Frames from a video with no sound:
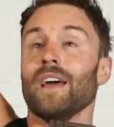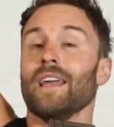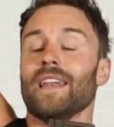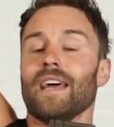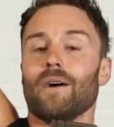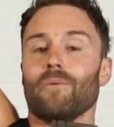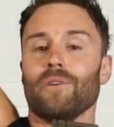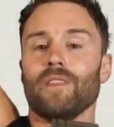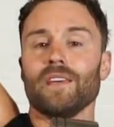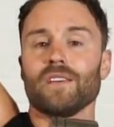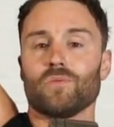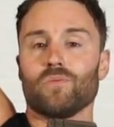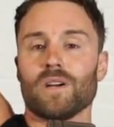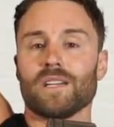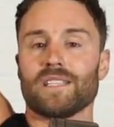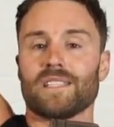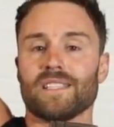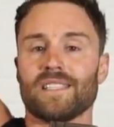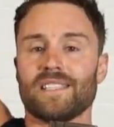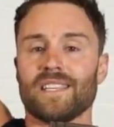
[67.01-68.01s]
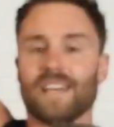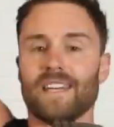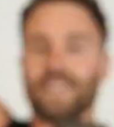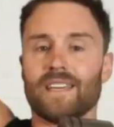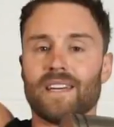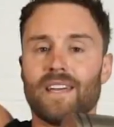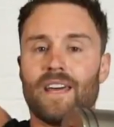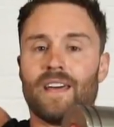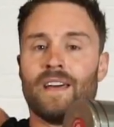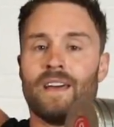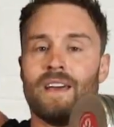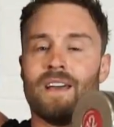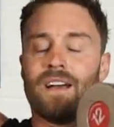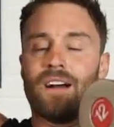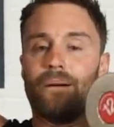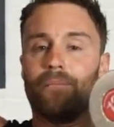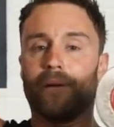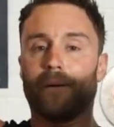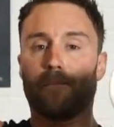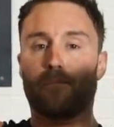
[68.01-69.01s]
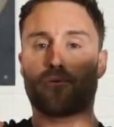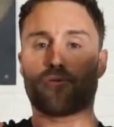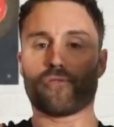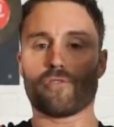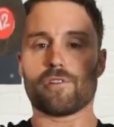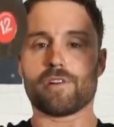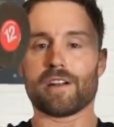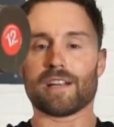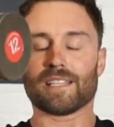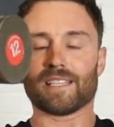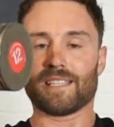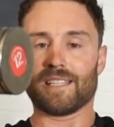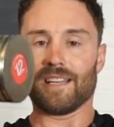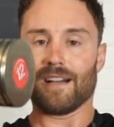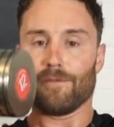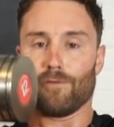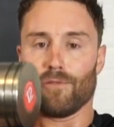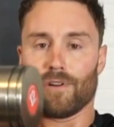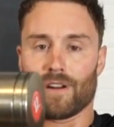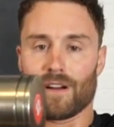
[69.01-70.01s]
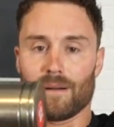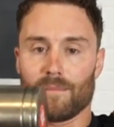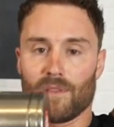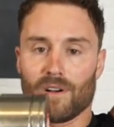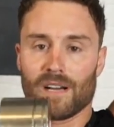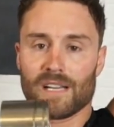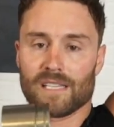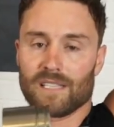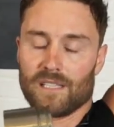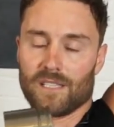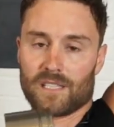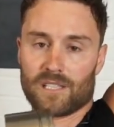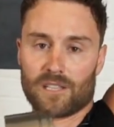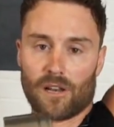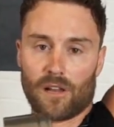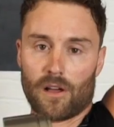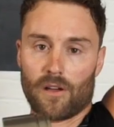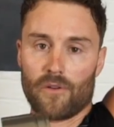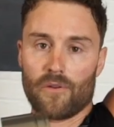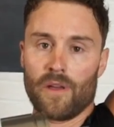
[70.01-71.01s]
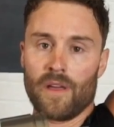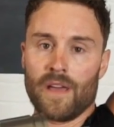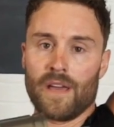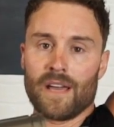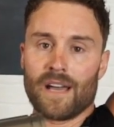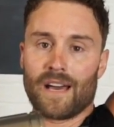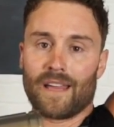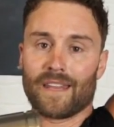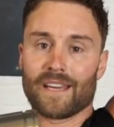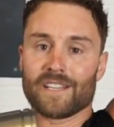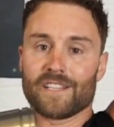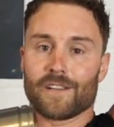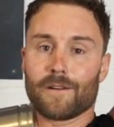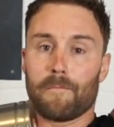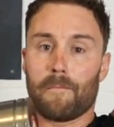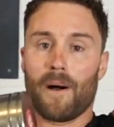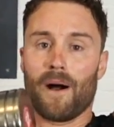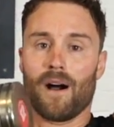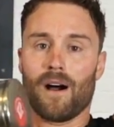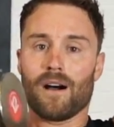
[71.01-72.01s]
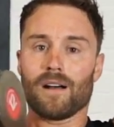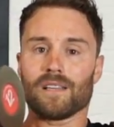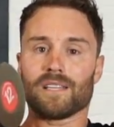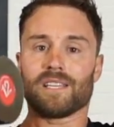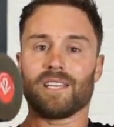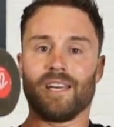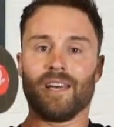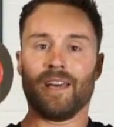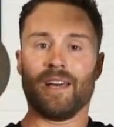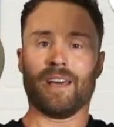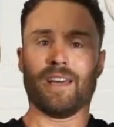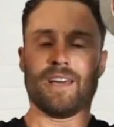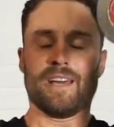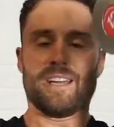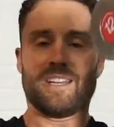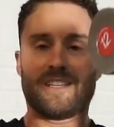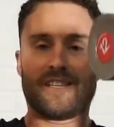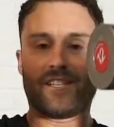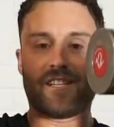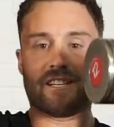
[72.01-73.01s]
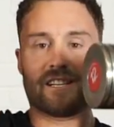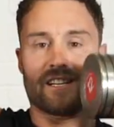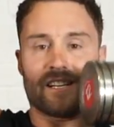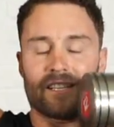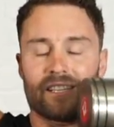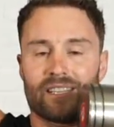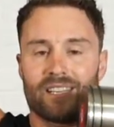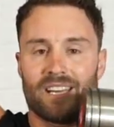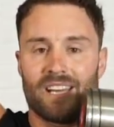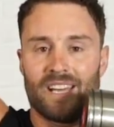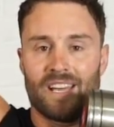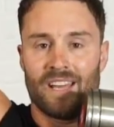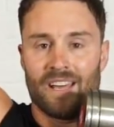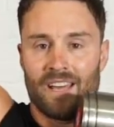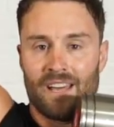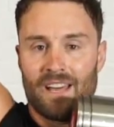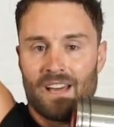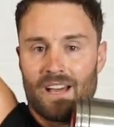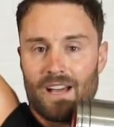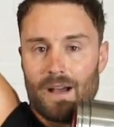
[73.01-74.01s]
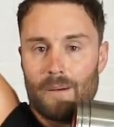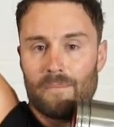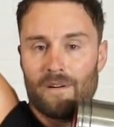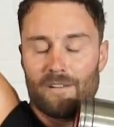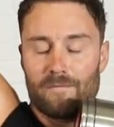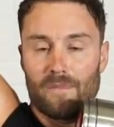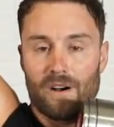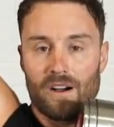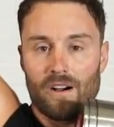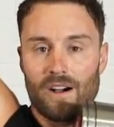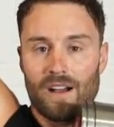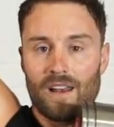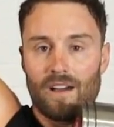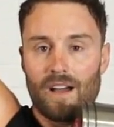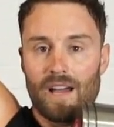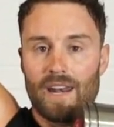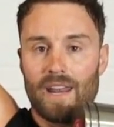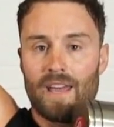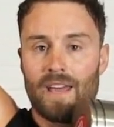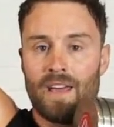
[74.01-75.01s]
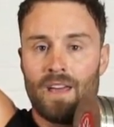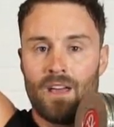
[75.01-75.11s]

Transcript: Now, when this weight's descending, I'm going to press the other one up nice and slow, and they should pass just above my eye line.